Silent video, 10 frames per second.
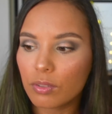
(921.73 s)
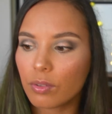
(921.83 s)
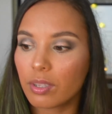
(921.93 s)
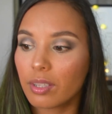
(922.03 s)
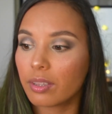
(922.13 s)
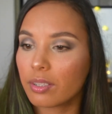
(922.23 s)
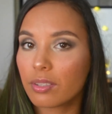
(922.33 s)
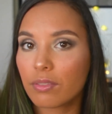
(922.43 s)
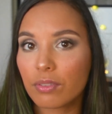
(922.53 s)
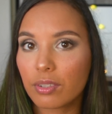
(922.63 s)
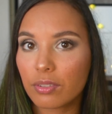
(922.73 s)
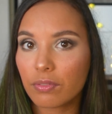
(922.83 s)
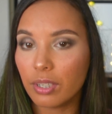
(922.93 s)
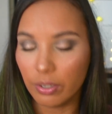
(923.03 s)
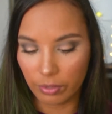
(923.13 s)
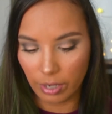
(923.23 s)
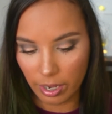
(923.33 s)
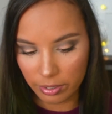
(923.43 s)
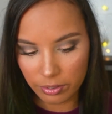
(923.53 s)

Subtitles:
I think that's it for this video, guys.